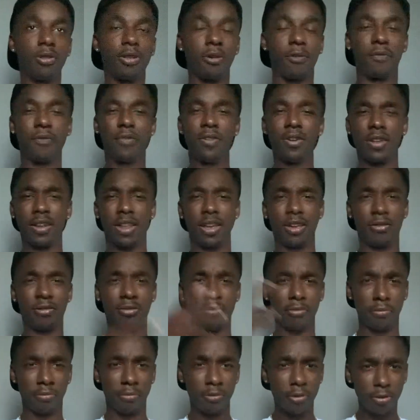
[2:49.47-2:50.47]
the fuck? Like
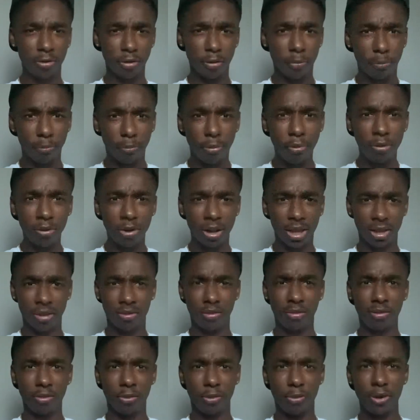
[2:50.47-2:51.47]
some some like
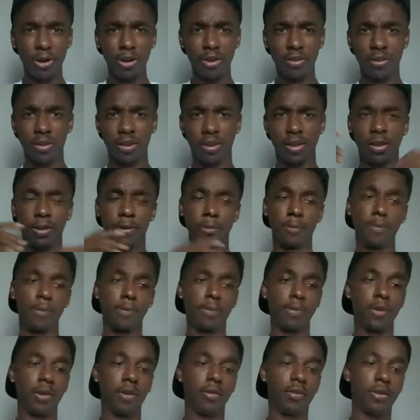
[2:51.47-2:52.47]
some weird shit.
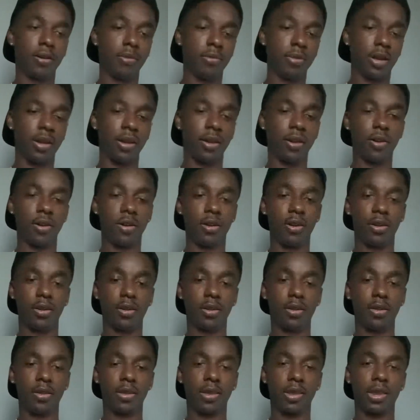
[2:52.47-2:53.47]
So I'm like, all right,
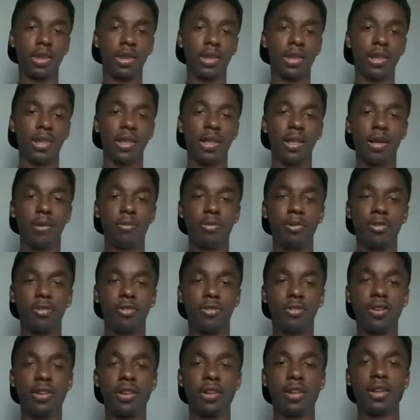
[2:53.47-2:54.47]
I'm just
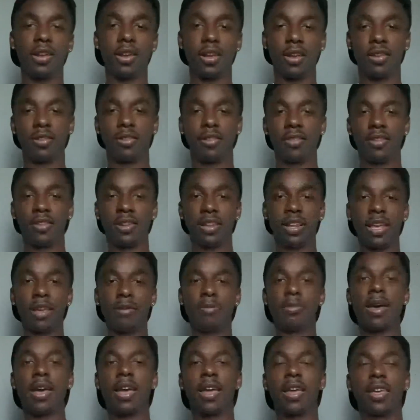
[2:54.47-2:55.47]
chilling, like laid
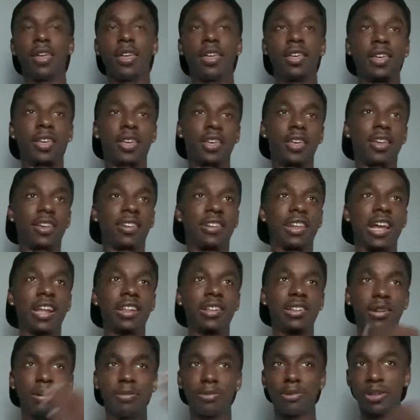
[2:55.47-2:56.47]
back. After
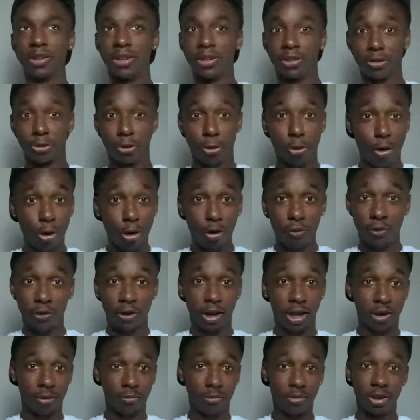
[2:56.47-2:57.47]
I'm done coughing
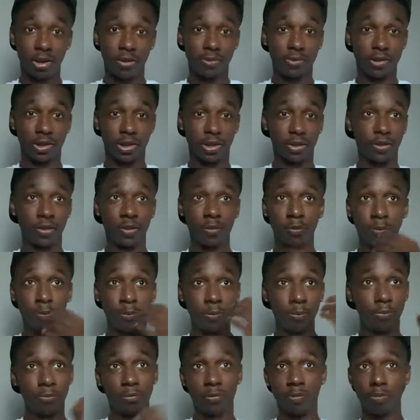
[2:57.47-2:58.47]
like a motherfucker,
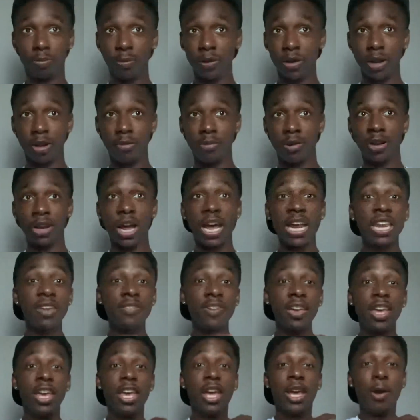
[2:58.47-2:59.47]
spitting out my. I didn't
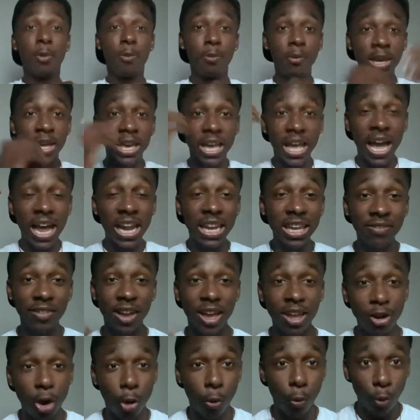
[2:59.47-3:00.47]
even, nigga. I didn't even have
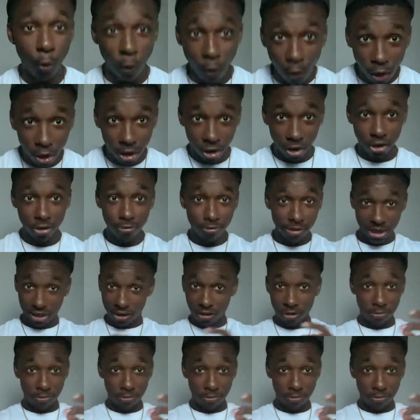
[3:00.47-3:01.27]
no water. Nobody told